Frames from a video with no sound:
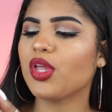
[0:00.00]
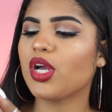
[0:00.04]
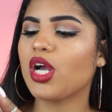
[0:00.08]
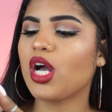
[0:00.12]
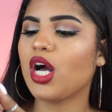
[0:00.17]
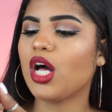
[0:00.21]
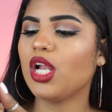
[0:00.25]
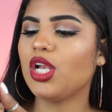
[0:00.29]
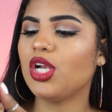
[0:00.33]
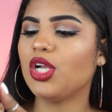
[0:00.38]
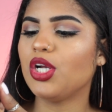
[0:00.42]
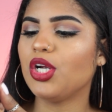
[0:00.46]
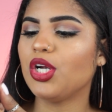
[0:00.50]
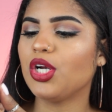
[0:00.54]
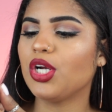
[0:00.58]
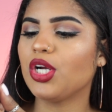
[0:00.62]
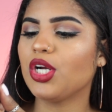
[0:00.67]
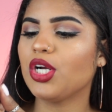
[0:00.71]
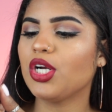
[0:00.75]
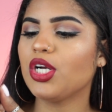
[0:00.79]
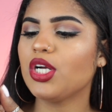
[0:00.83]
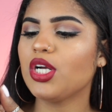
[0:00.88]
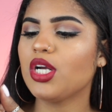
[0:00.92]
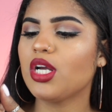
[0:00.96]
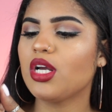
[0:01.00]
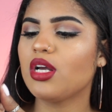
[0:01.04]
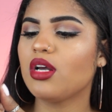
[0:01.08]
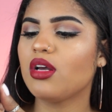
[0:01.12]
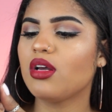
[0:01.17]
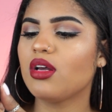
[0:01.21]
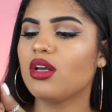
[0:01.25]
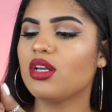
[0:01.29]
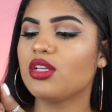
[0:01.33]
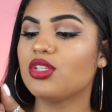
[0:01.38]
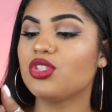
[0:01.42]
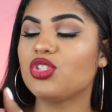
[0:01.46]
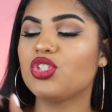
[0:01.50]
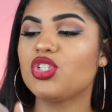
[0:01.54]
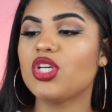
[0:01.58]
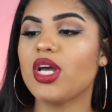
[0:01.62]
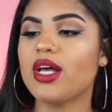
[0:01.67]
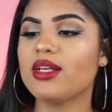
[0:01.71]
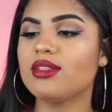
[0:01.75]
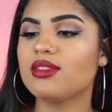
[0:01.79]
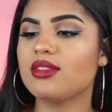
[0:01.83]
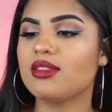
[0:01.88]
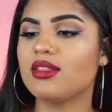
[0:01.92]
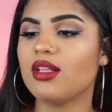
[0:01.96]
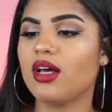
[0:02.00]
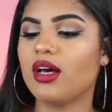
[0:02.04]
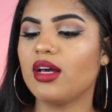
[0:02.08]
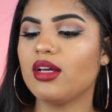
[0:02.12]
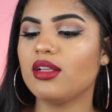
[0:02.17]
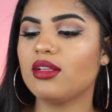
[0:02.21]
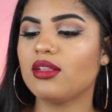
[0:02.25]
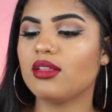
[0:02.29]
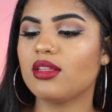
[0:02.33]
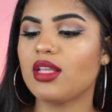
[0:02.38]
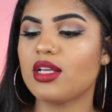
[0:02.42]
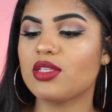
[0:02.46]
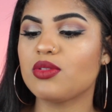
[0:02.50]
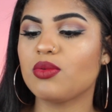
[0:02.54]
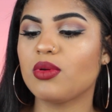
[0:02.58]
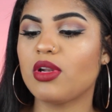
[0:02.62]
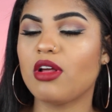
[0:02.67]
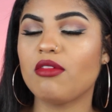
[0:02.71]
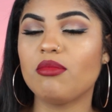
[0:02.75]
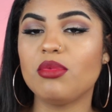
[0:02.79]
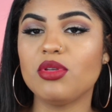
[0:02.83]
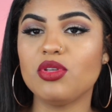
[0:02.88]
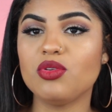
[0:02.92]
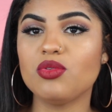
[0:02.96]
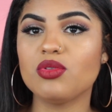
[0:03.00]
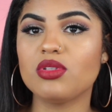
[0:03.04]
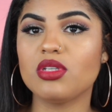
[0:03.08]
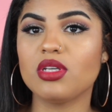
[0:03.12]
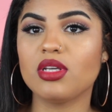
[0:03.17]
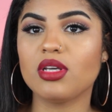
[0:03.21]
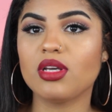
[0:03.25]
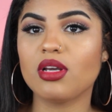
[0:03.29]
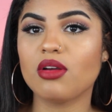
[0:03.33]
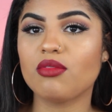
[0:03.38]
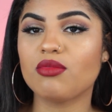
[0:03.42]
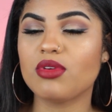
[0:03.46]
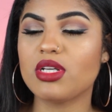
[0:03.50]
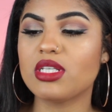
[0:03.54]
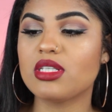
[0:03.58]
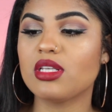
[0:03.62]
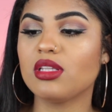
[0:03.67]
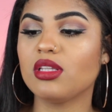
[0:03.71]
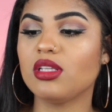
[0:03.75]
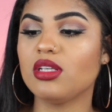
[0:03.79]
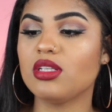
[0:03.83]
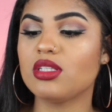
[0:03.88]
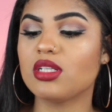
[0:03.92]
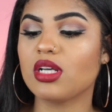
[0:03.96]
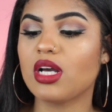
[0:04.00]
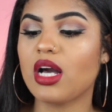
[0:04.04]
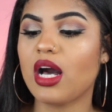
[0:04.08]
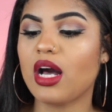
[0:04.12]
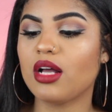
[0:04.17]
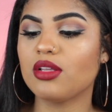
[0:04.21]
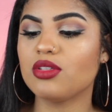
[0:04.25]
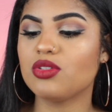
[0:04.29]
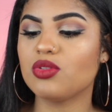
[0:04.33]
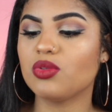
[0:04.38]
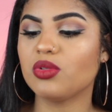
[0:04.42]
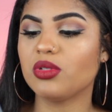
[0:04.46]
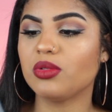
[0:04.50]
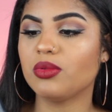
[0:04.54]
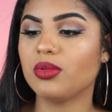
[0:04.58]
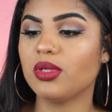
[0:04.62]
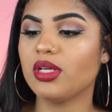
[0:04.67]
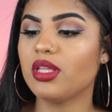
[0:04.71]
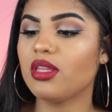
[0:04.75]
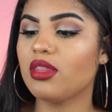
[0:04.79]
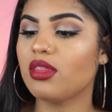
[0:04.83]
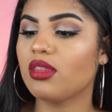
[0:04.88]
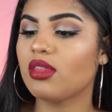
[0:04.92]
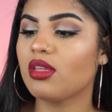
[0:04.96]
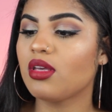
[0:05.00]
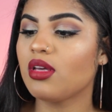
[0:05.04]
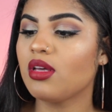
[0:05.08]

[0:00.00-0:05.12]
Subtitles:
the color Chestnut. That's what I've been using recently to contour with.